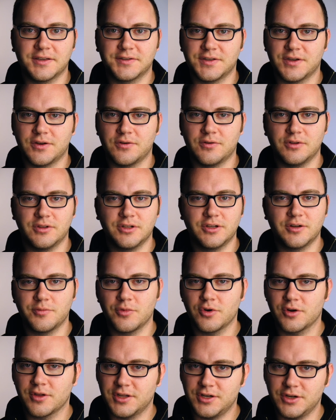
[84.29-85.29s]
So a little
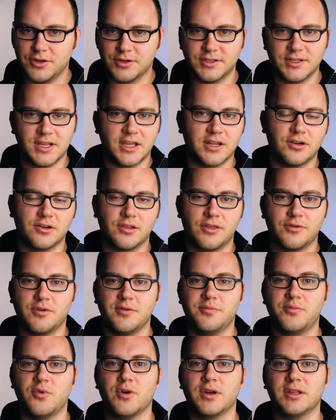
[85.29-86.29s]
more than your standard
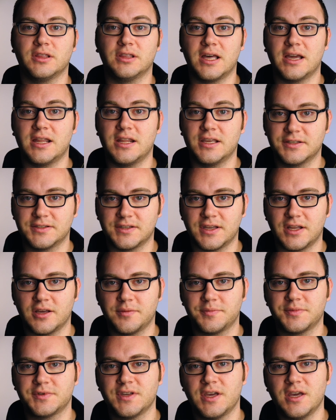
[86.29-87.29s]
3-point lighting
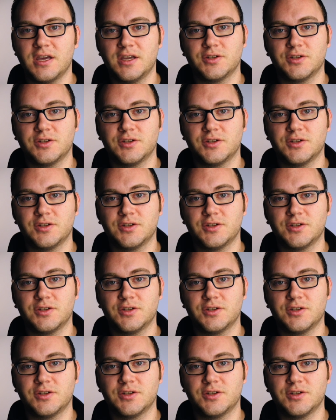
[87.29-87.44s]
setups,